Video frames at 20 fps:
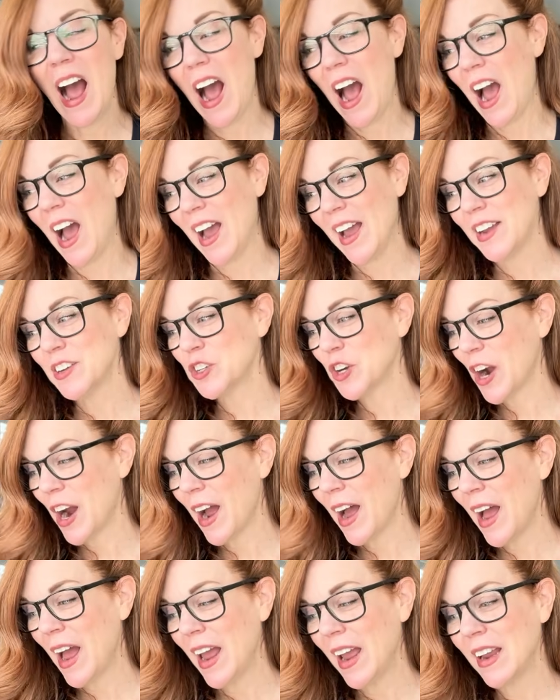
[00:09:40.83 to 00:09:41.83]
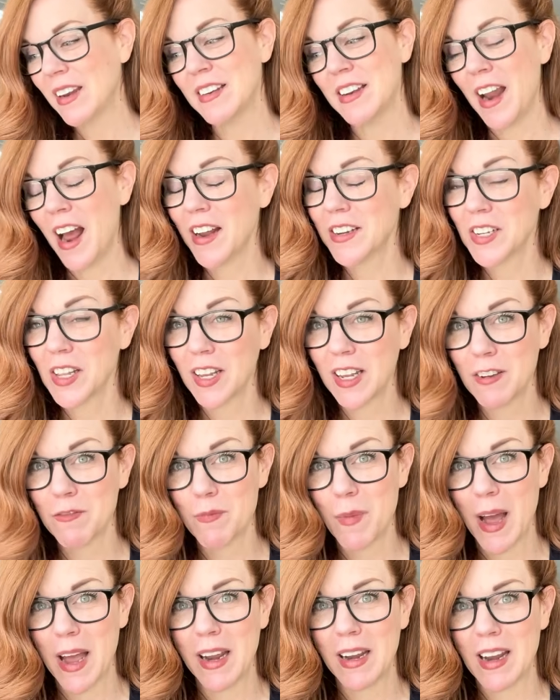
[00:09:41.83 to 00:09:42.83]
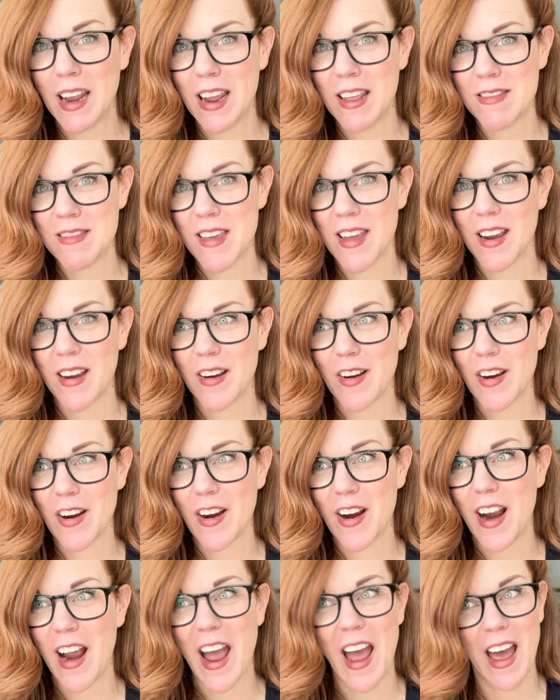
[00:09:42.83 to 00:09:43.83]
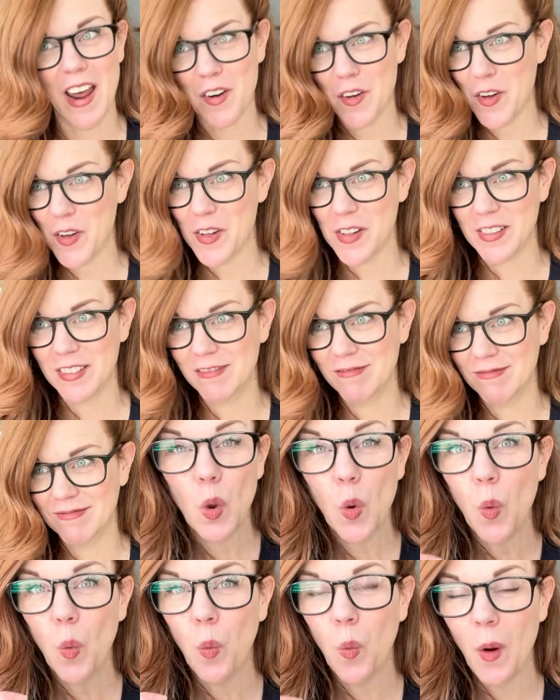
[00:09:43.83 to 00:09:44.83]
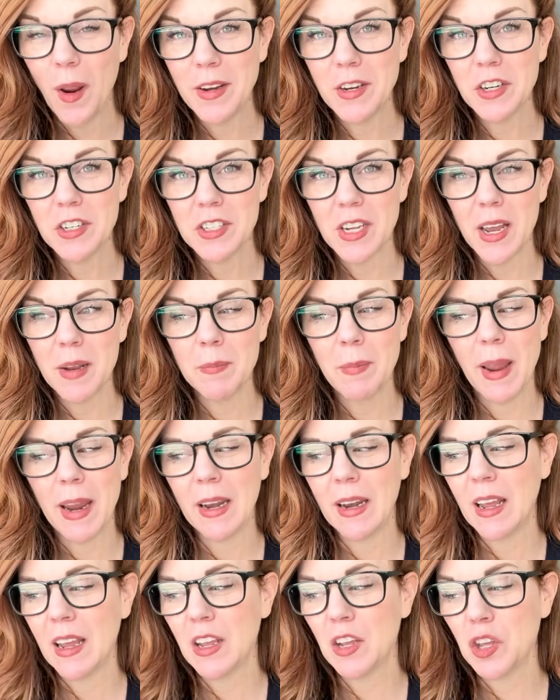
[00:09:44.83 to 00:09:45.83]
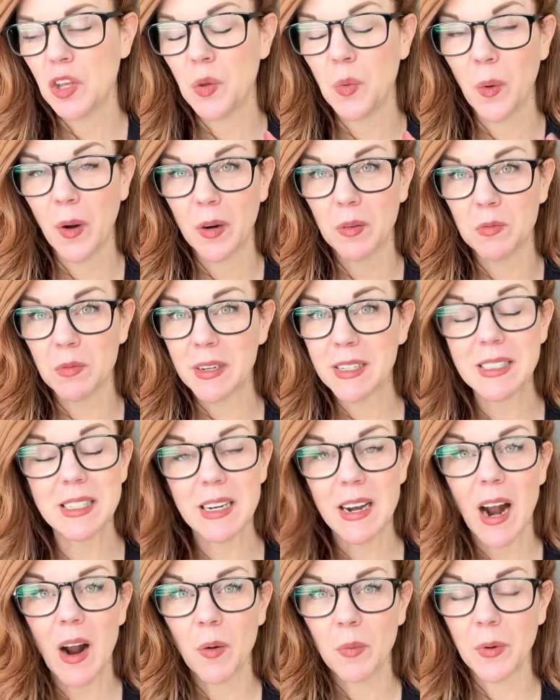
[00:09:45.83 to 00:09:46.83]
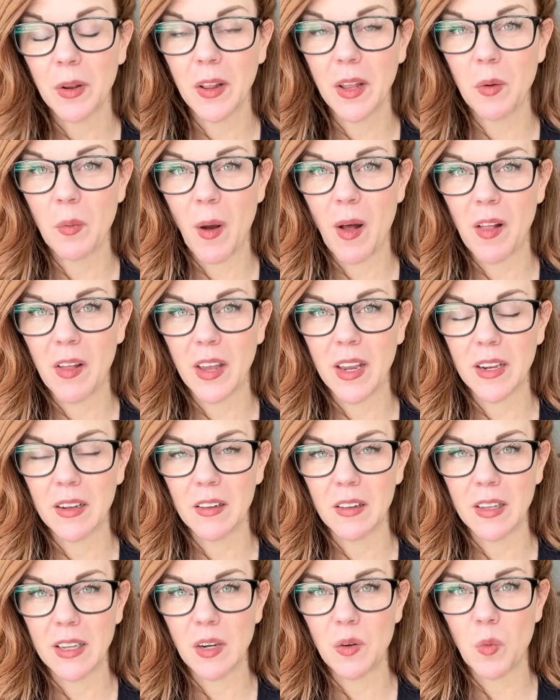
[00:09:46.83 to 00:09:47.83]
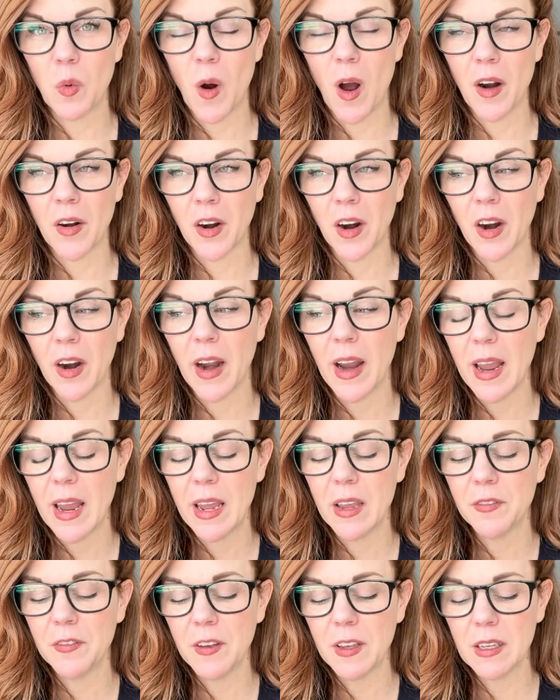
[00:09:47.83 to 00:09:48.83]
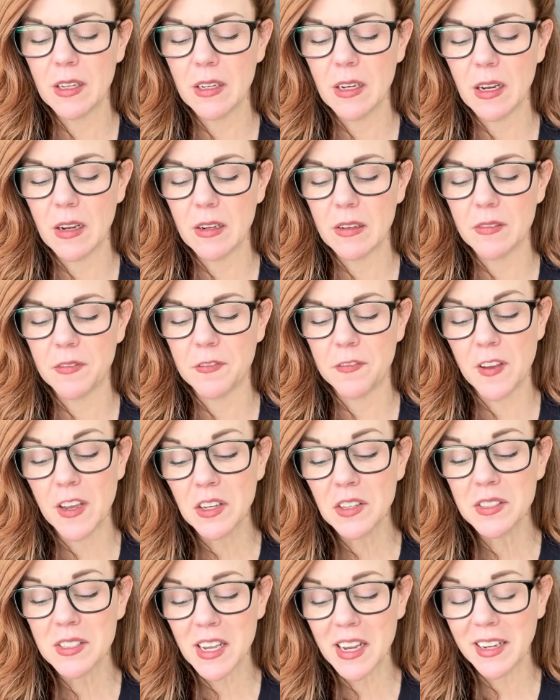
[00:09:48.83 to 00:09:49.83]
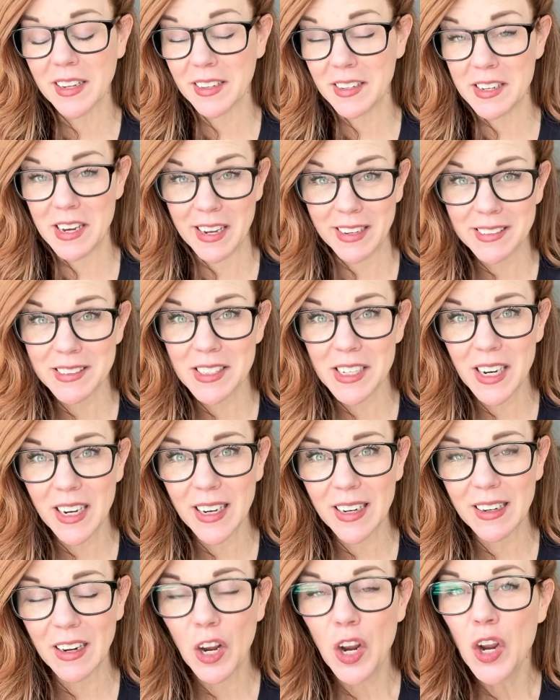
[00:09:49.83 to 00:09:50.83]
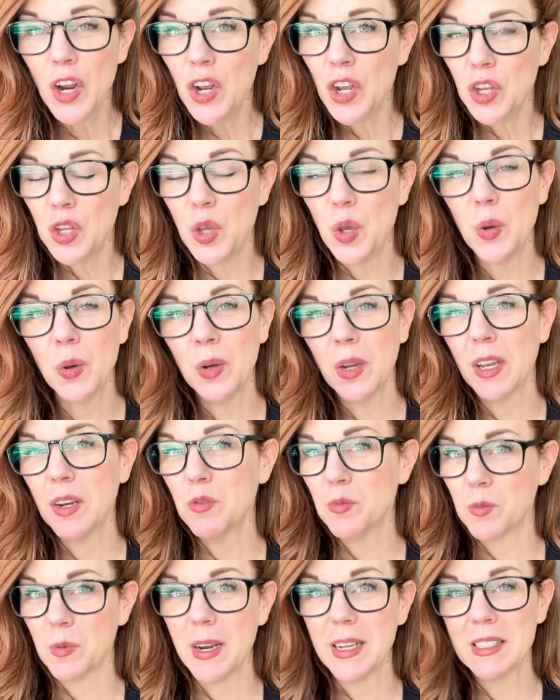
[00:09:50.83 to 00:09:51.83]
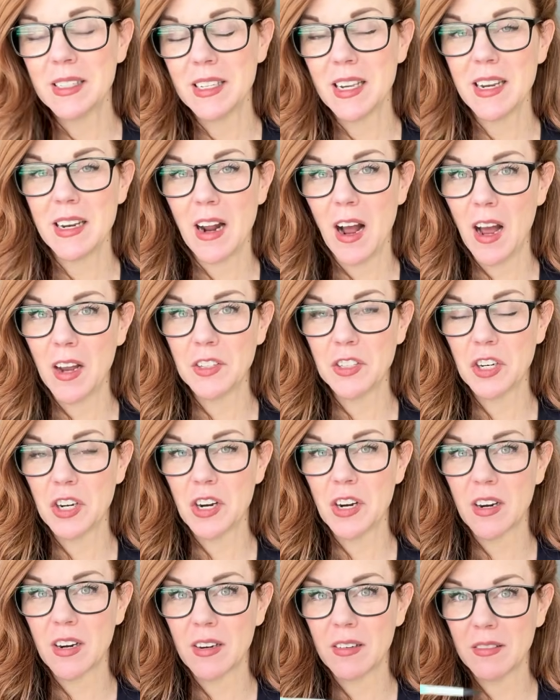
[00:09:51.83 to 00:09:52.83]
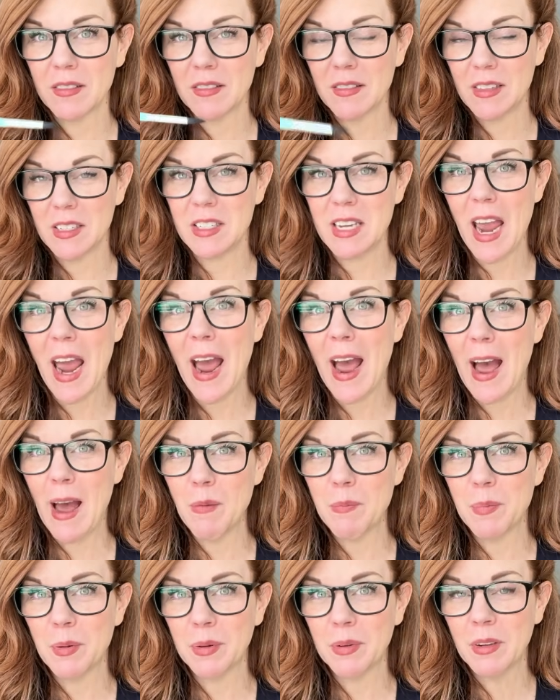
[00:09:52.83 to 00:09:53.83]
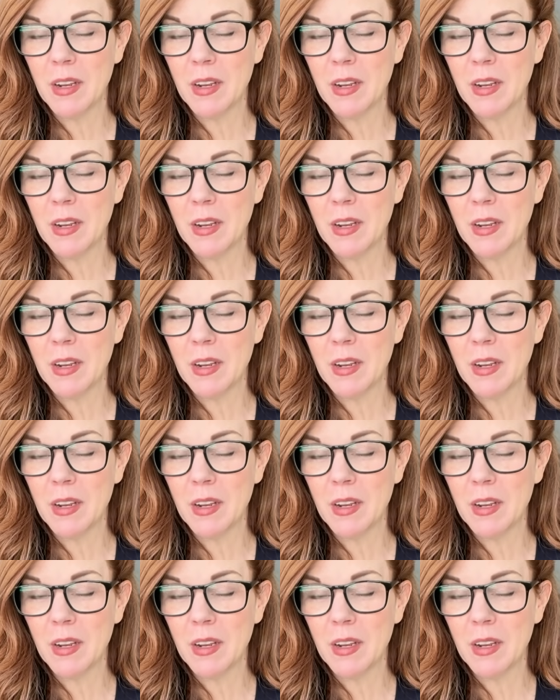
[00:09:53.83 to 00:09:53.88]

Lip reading: I try not to leave mine in there at all. When you're done painting, you want to rinse it out really well in clean water. If it feels like it needs it, you can rinse it under the tap